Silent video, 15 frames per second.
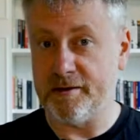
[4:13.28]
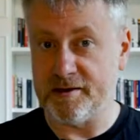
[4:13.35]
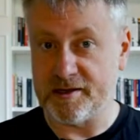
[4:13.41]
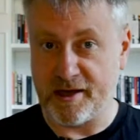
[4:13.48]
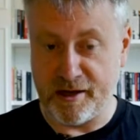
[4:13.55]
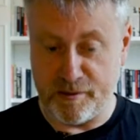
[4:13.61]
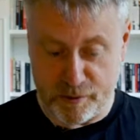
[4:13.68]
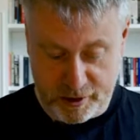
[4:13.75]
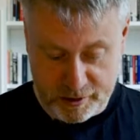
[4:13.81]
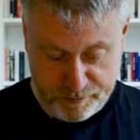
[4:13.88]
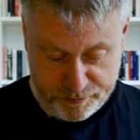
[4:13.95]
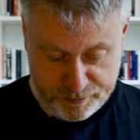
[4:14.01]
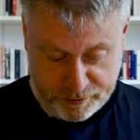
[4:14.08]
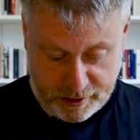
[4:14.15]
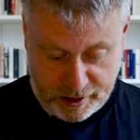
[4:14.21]
this camera,
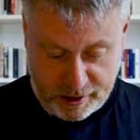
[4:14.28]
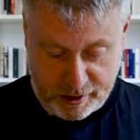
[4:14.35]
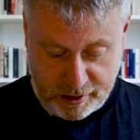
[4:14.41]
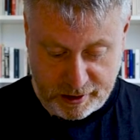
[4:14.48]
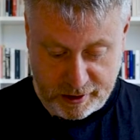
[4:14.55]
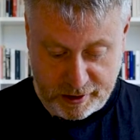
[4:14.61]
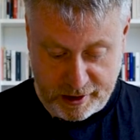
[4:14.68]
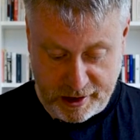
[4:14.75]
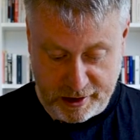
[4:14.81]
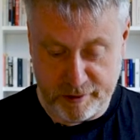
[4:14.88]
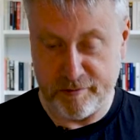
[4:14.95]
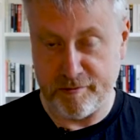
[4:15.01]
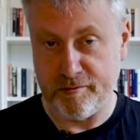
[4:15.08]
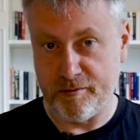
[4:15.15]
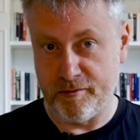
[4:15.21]

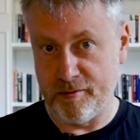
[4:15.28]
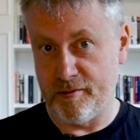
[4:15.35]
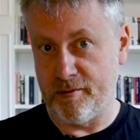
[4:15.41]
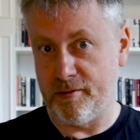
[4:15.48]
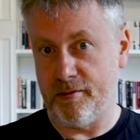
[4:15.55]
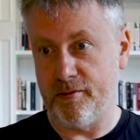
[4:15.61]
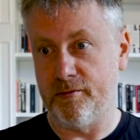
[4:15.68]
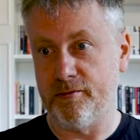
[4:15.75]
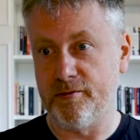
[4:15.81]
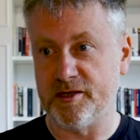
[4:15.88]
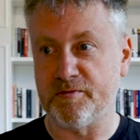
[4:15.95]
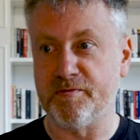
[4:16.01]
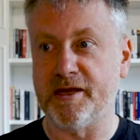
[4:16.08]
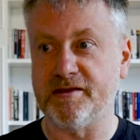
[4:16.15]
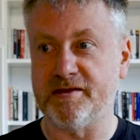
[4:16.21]
and
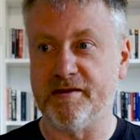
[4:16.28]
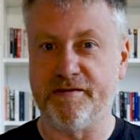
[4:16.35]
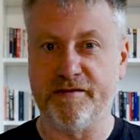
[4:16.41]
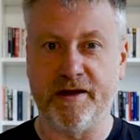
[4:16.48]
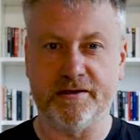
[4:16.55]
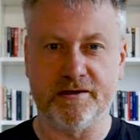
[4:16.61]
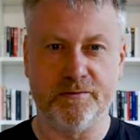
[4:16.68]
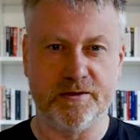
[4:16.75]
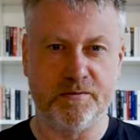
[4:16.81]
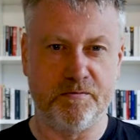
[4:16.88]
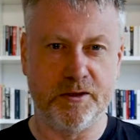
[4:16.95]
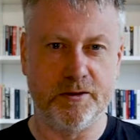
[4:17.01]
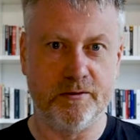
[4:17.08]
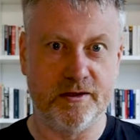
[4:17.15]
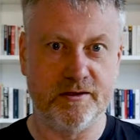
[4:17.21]
which makes the fact it was
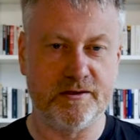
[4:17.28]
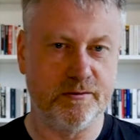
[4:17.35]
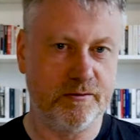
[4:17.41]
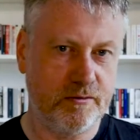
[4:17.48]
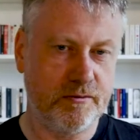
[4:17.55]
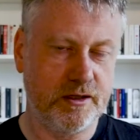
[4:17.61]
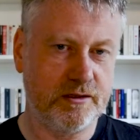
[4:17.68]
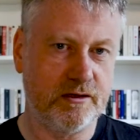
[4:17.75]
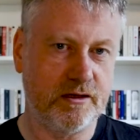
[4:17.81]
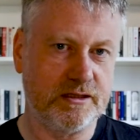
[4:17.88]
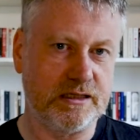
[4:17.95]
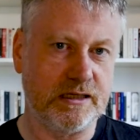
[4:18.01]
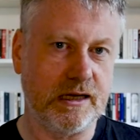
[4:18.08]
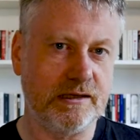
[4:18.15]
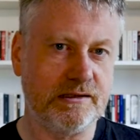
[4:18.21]
built until the
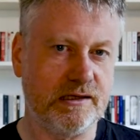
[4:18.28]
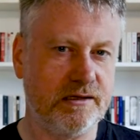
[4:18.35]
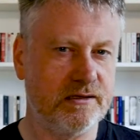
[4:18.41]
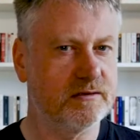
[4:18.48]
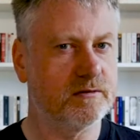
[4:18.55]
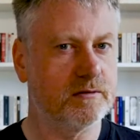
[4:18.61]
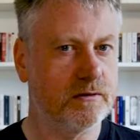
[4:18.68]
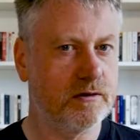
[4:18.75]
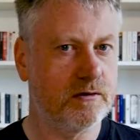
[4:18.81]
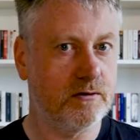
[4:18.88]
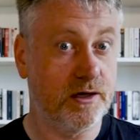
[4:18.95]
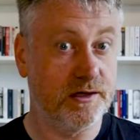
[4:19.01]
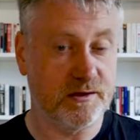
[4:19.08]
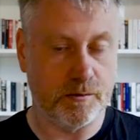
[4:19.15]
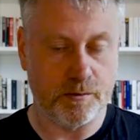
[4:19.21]
mid-1980s
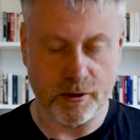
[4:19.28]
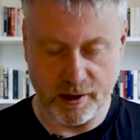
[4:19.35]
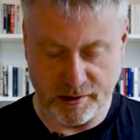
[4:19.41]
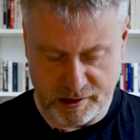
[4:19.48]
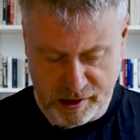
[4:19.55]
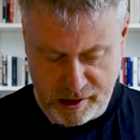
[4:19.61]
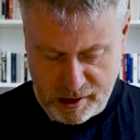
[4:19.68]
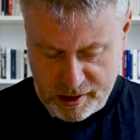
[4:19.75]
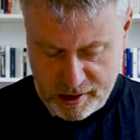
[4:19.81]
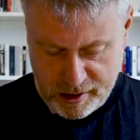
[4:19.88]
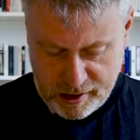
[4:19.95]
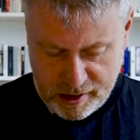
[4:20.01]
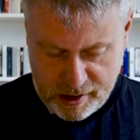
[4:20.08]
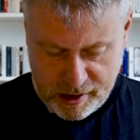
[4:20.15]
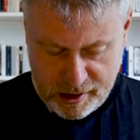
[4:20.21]
quite surprising,
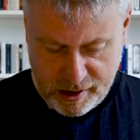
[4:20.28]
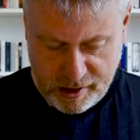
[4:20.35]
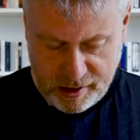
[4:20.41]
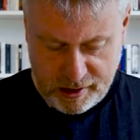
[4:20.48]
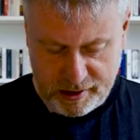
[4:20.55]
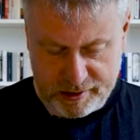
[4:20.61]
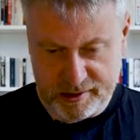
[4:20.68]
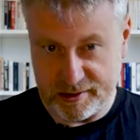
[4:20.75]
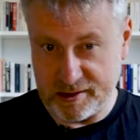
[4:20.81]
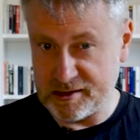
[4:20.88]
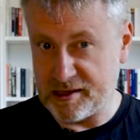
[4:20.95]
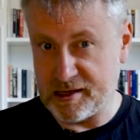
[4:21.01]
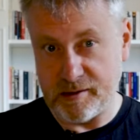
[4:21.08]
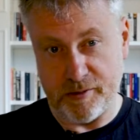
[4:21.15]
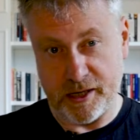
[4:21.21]
is it doesn't
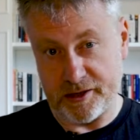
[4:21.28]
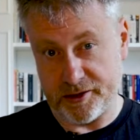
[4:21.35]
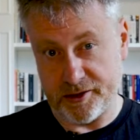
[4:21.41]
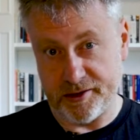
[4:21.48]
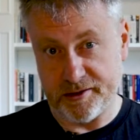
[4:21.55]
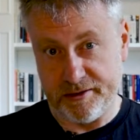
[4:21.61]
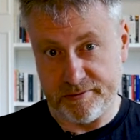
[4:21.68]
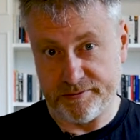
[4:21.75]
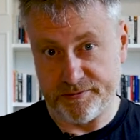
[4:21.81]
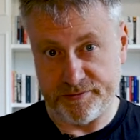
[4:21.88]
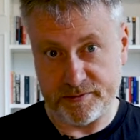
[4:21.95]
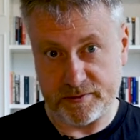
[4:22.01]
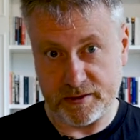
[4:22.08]
need batteries.